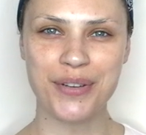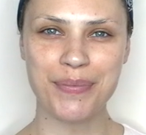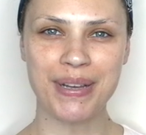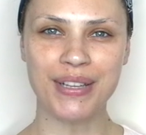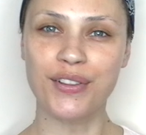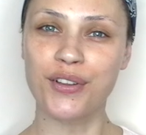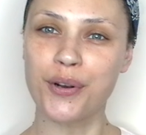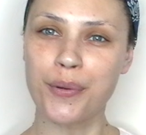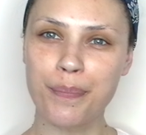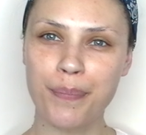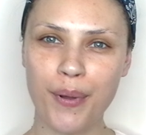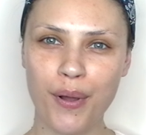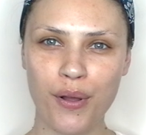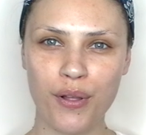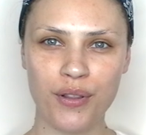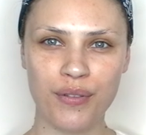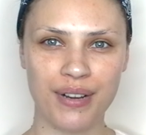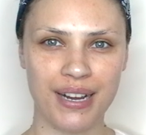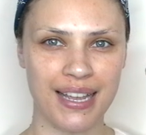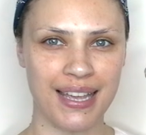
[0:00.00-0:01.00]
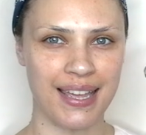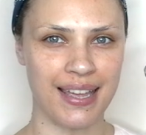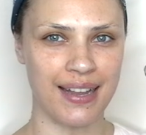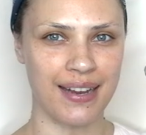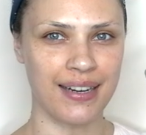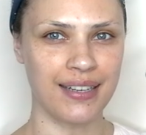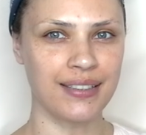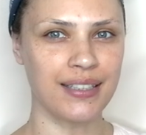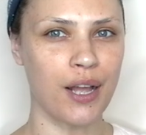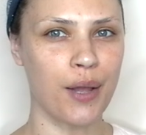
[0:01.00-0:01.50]
in my little bowl right
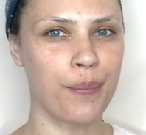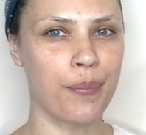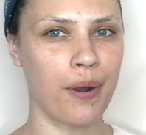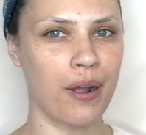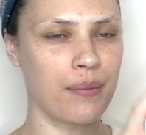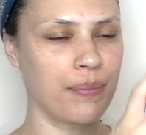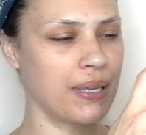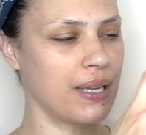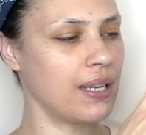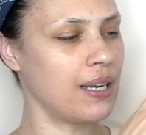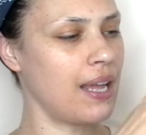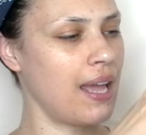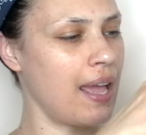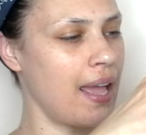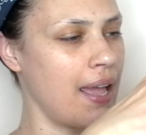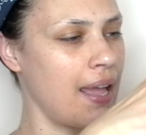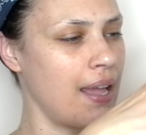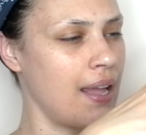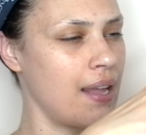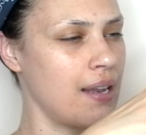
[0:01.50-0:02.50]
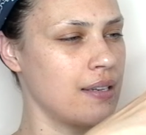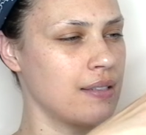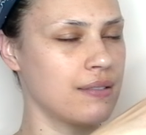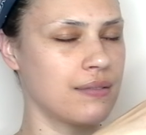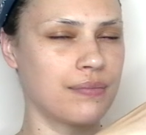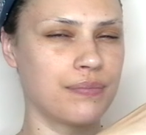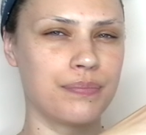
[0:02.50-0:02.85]
here, I'm probably going to add